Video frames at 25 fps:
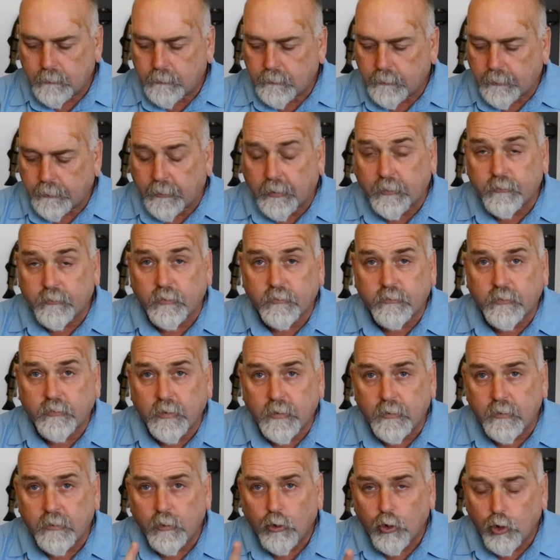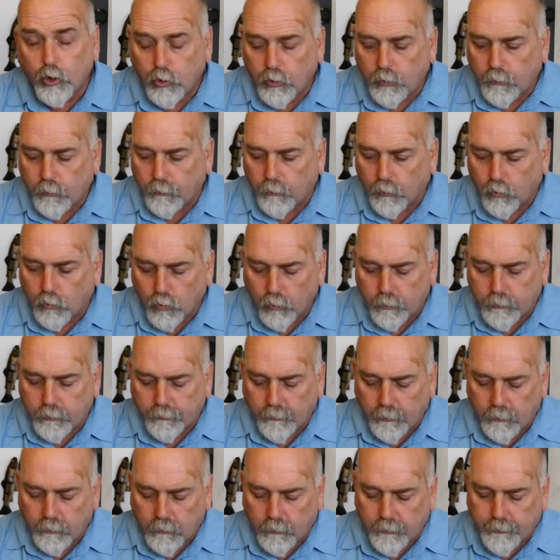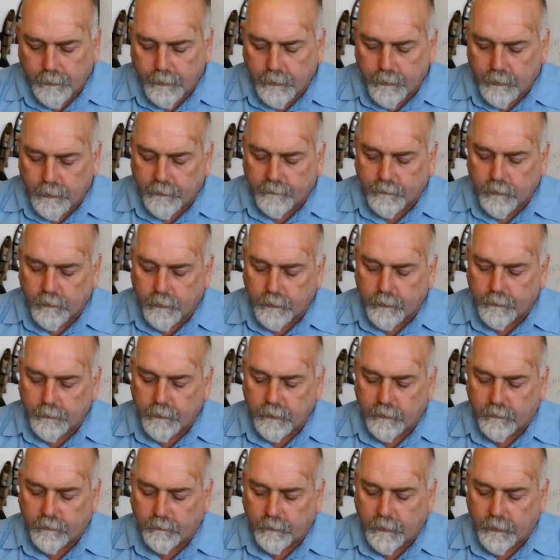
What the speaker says: And as I said, the hook and the line that I've got on this